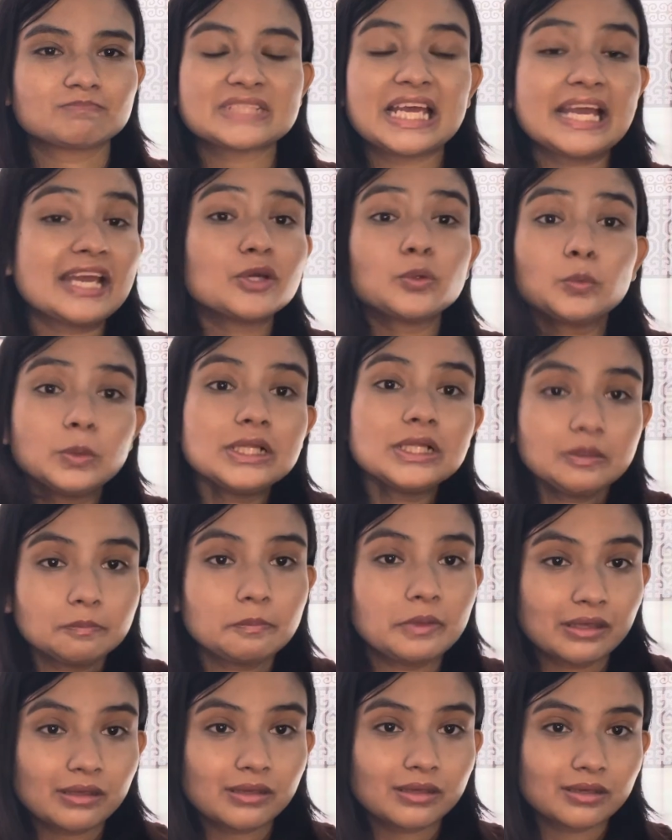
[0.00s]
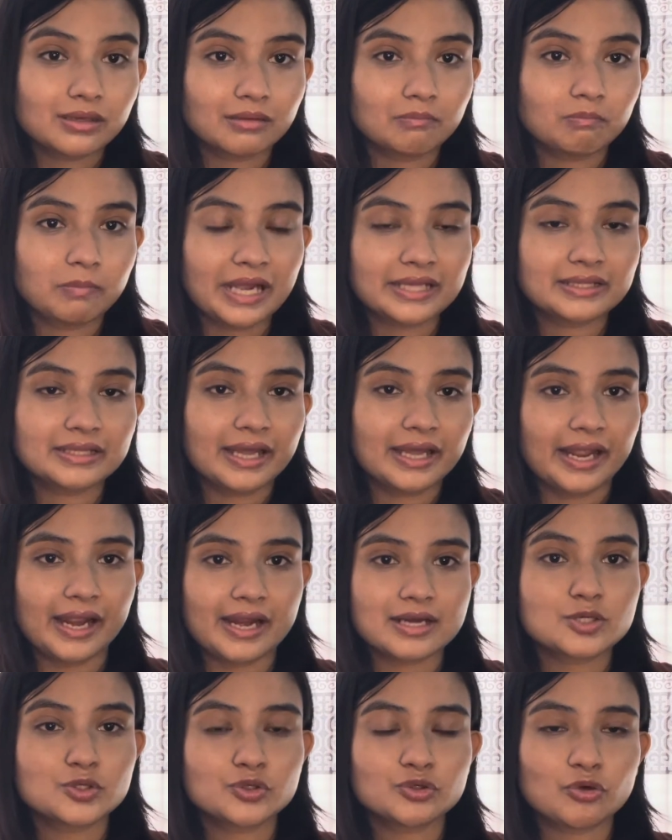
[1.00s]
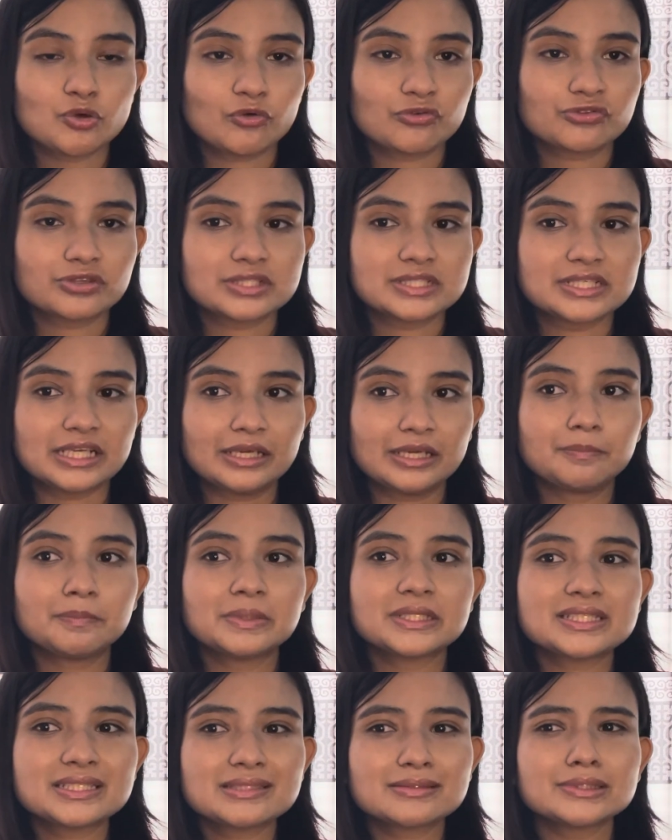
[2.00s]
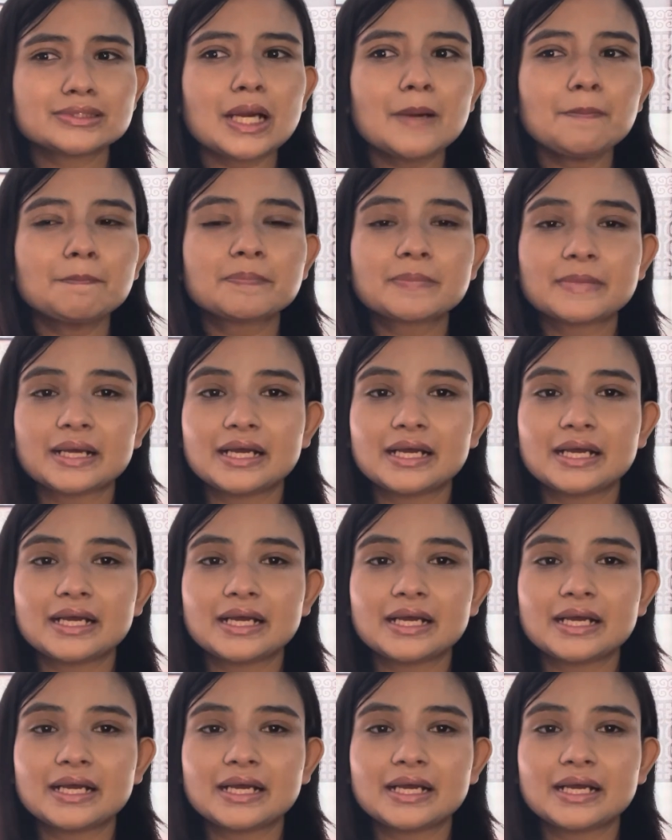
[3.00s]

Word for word: it will be by the end of the day but stop